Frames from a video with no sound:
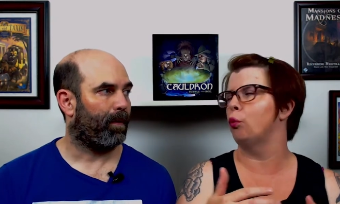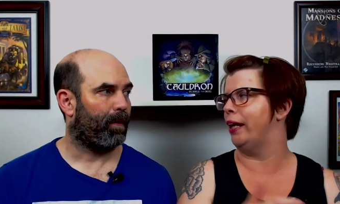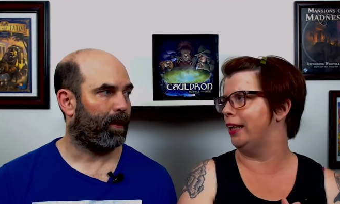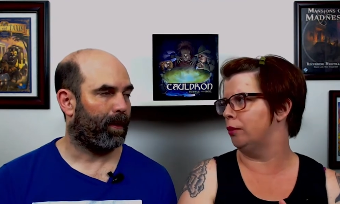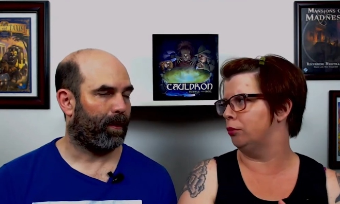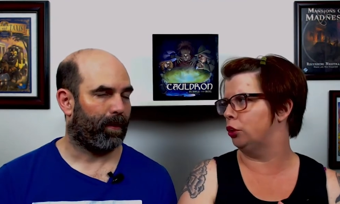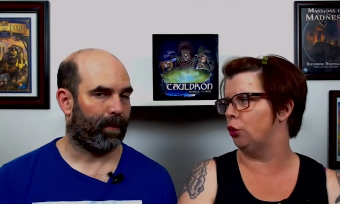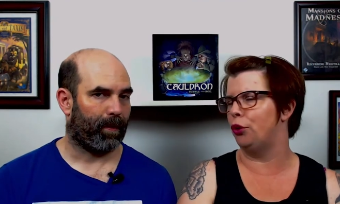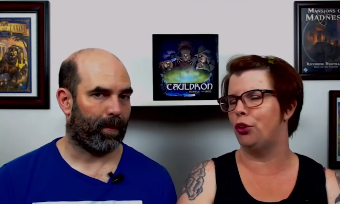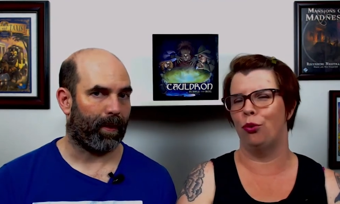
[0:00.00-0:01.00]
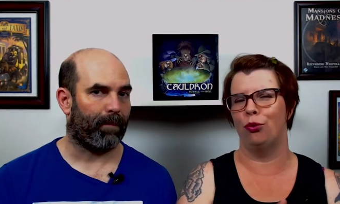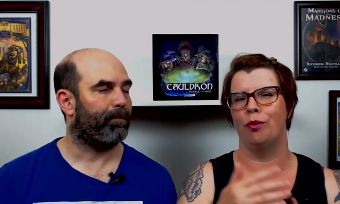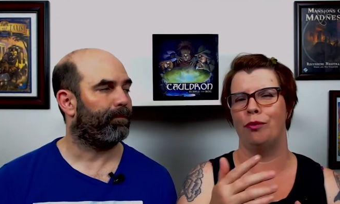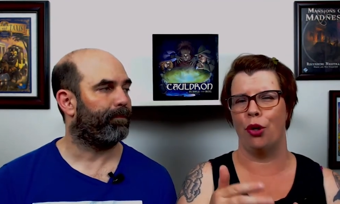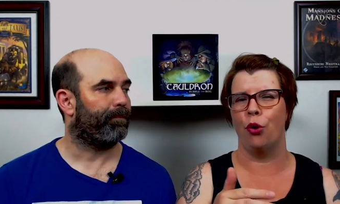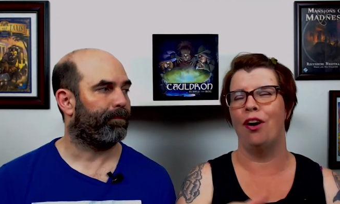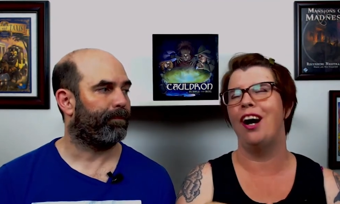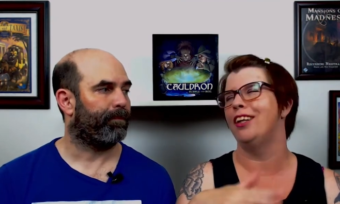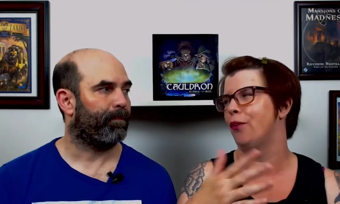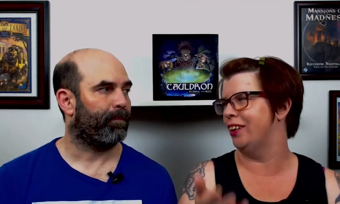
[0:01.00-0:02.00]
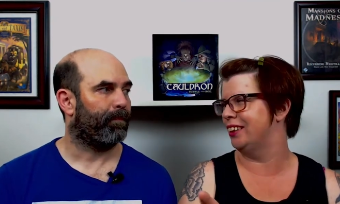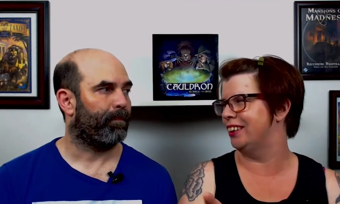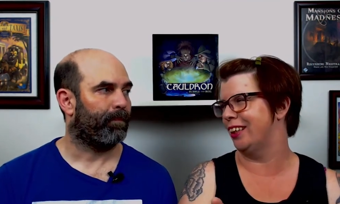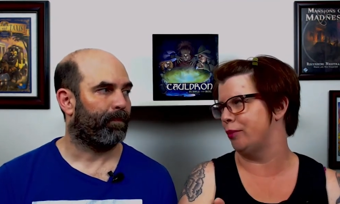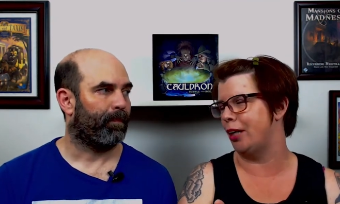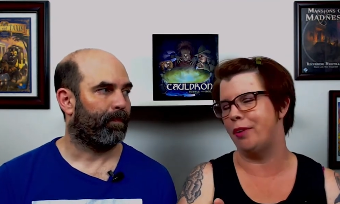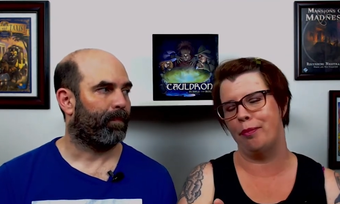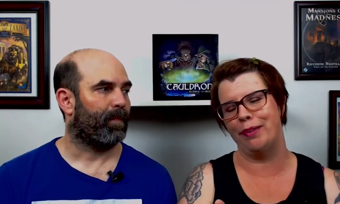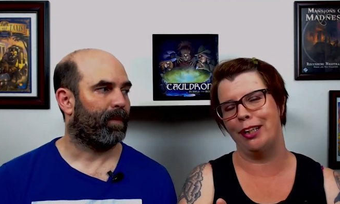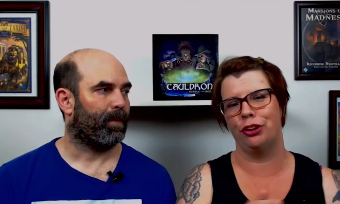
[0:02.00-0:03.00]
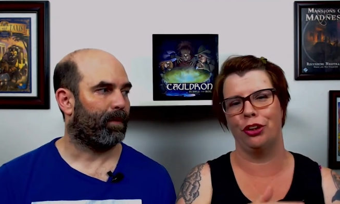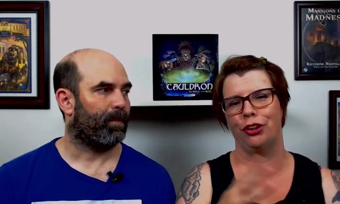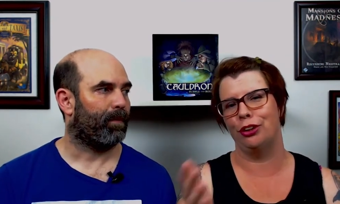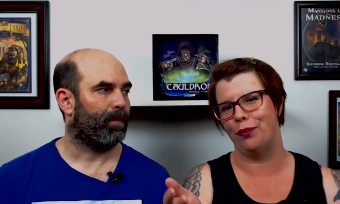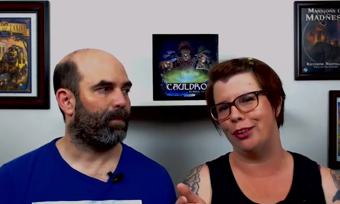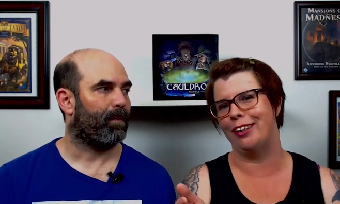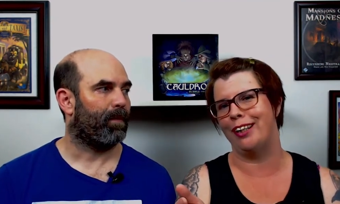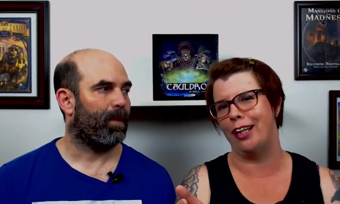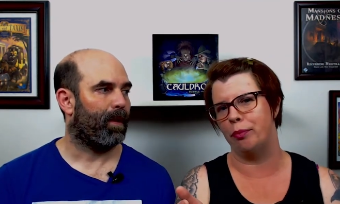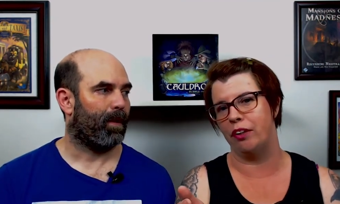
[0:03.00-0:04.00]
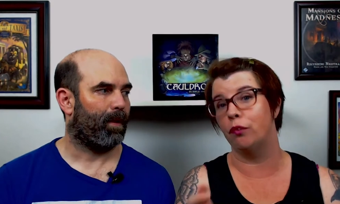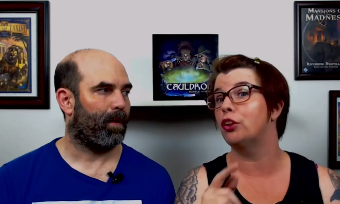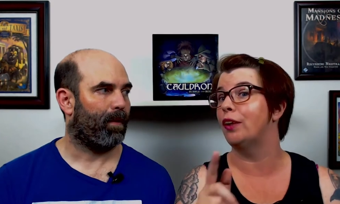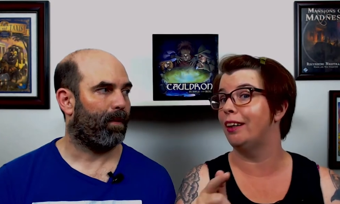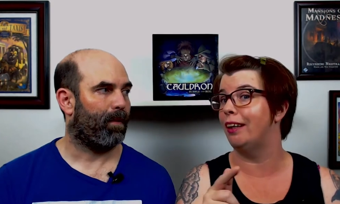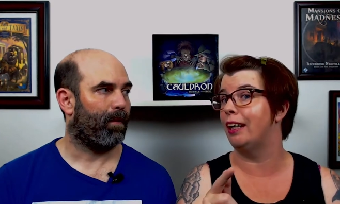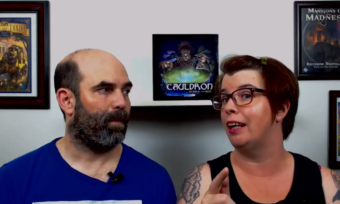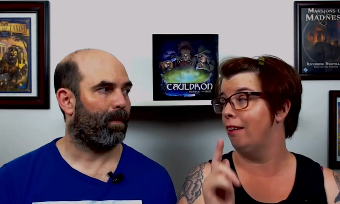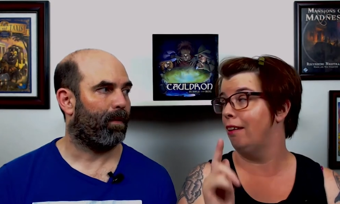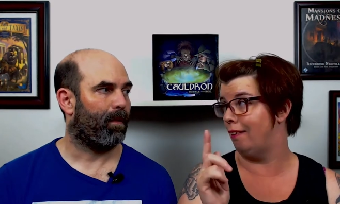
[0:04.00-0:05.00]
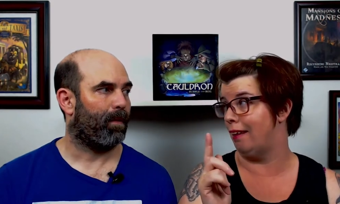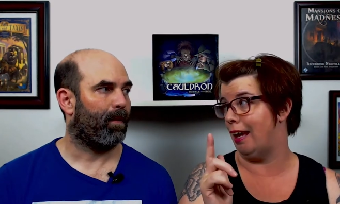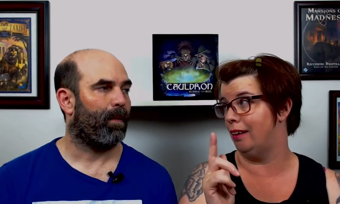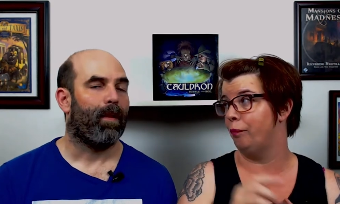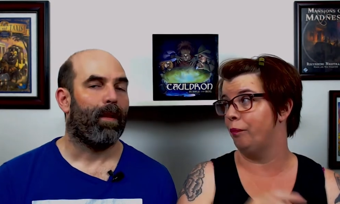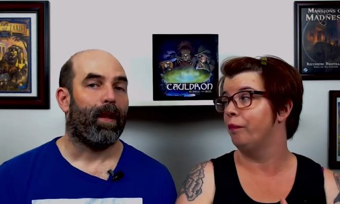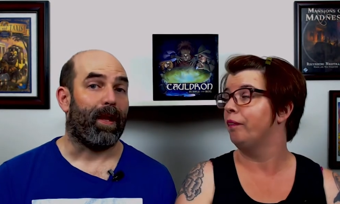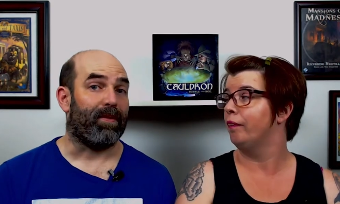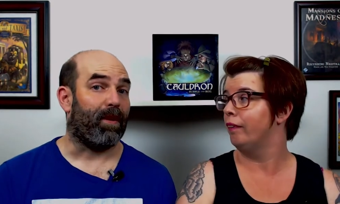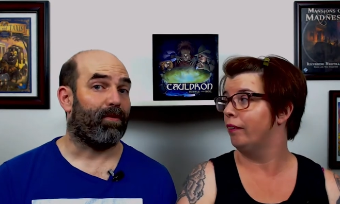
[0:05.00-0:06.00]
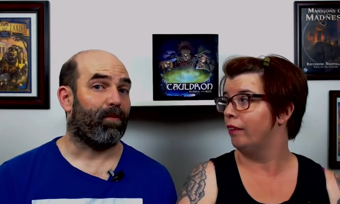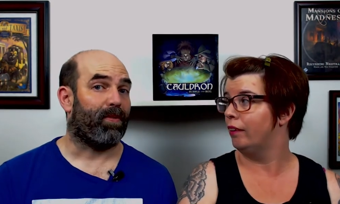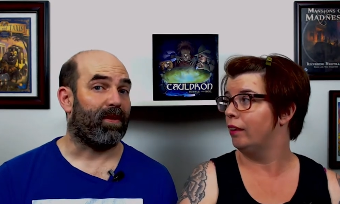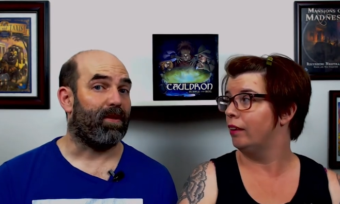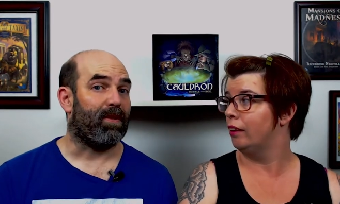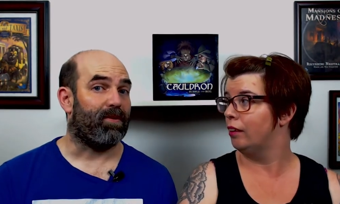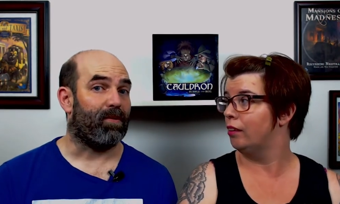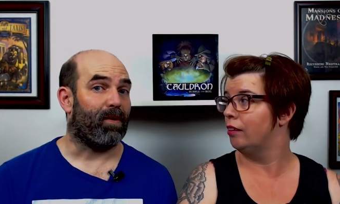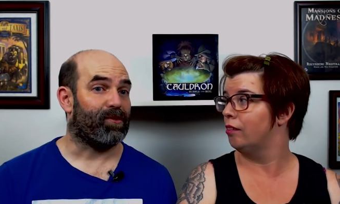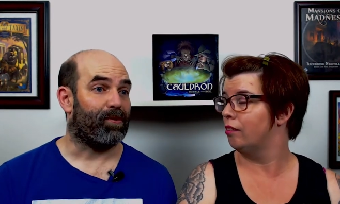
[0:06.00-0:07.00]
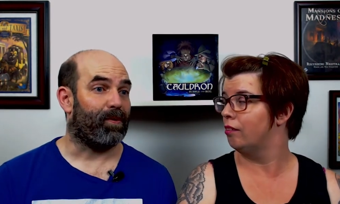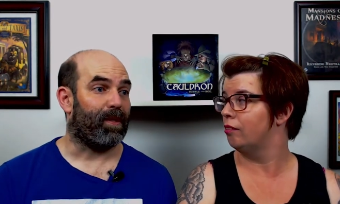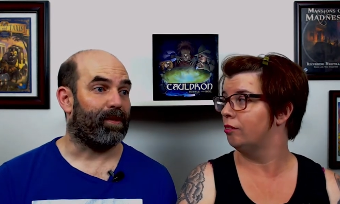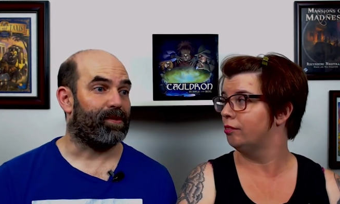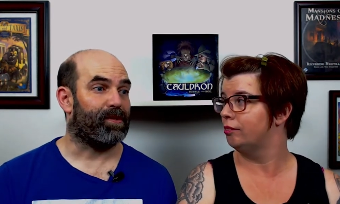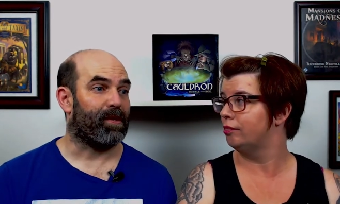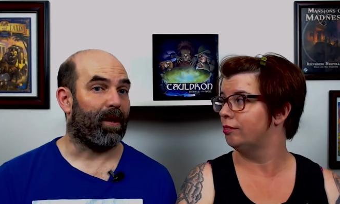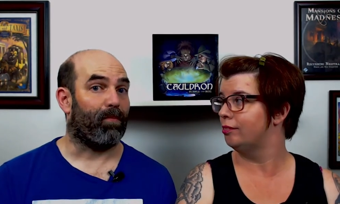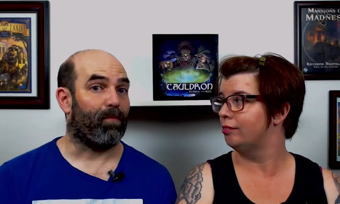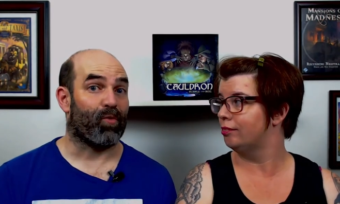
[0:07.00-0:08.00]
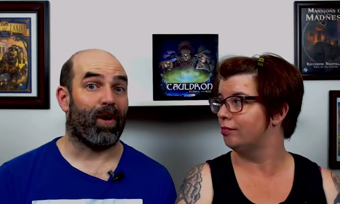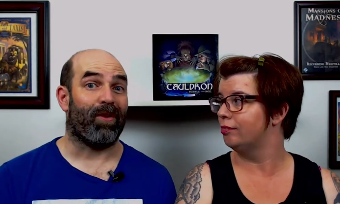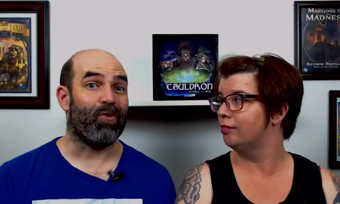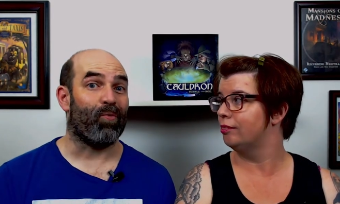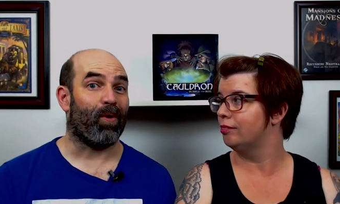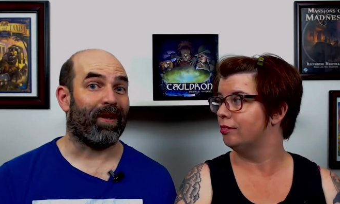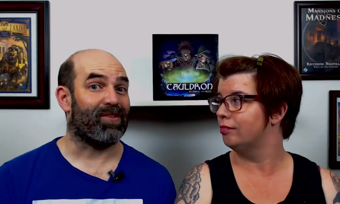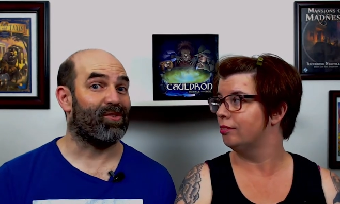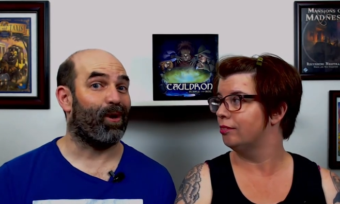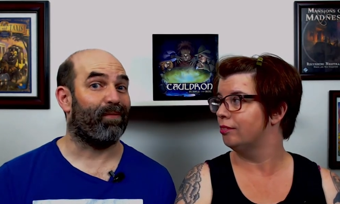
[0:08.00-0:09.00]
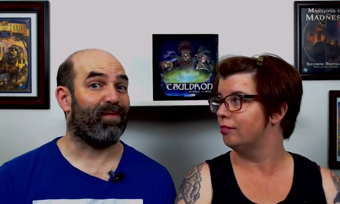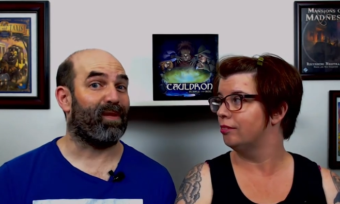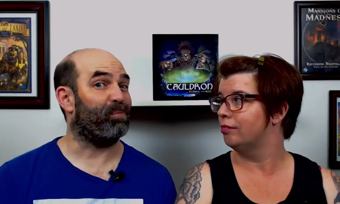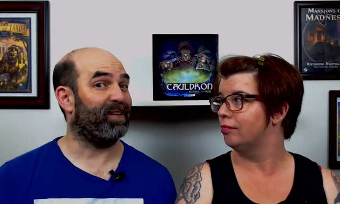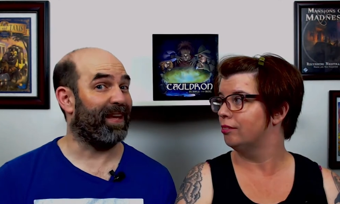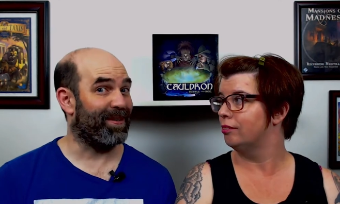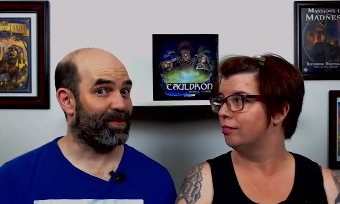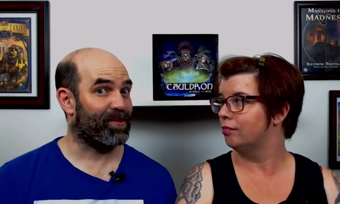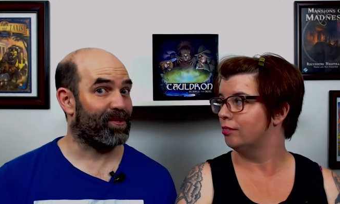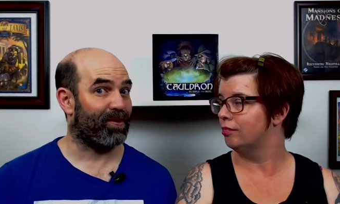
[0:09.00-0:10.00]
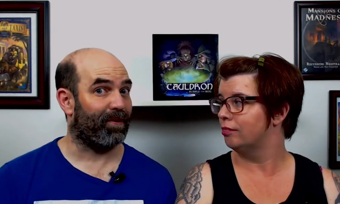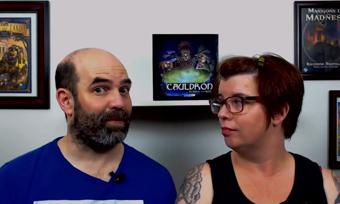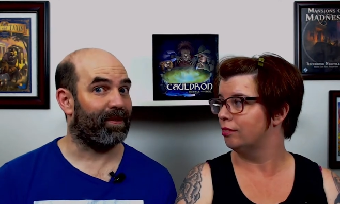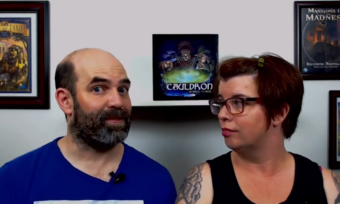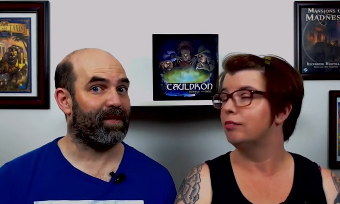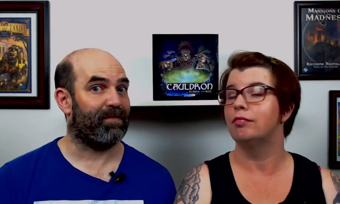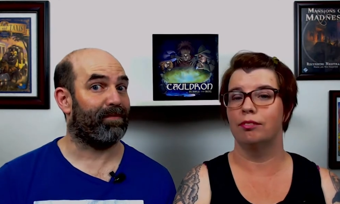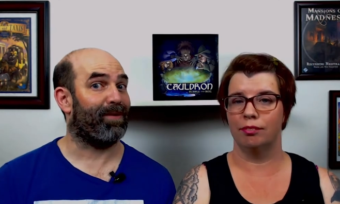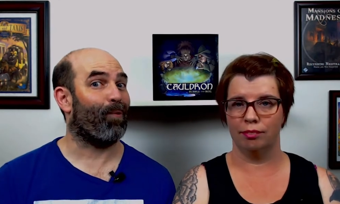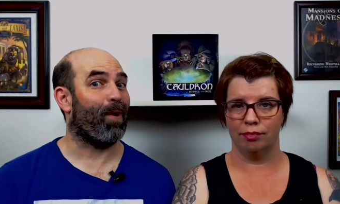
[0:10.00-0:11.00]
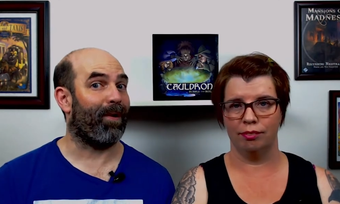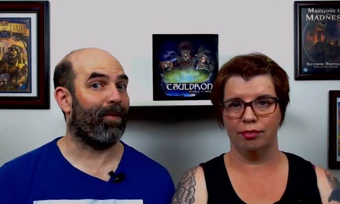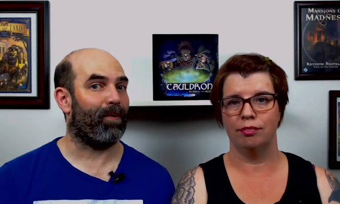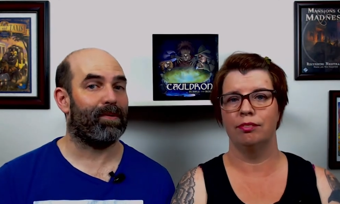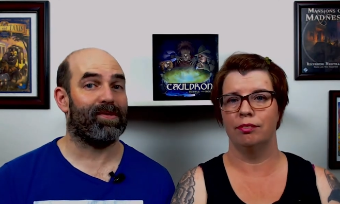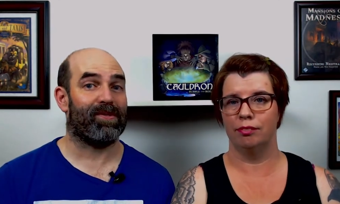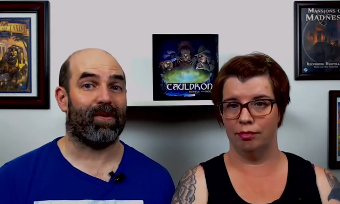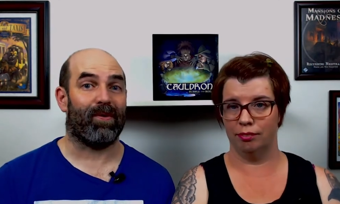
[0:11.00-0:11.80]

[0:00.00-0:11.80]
Speaker 1: more random, so you don't yeah. know. I know this is going to be coming up next turn, so you can kind of plan for it. So I like that.
Speaker 2: And the other thing you can do also is uh, draw a new one at the start of every player's turn instead of every round.